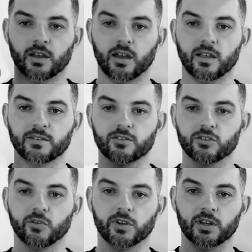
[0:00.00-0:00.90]
As it's
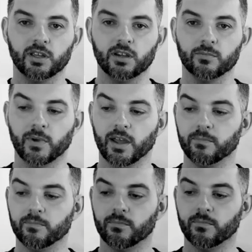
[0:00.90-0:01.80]
going here,
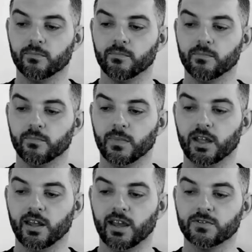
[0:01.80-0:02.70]
my
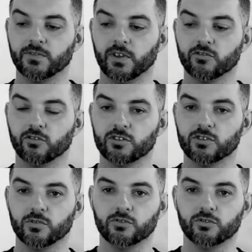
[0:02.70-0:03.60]
index finger is going to
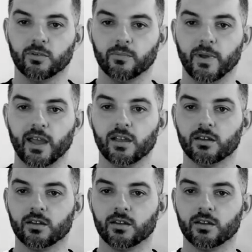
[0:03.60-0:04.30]
switch to the back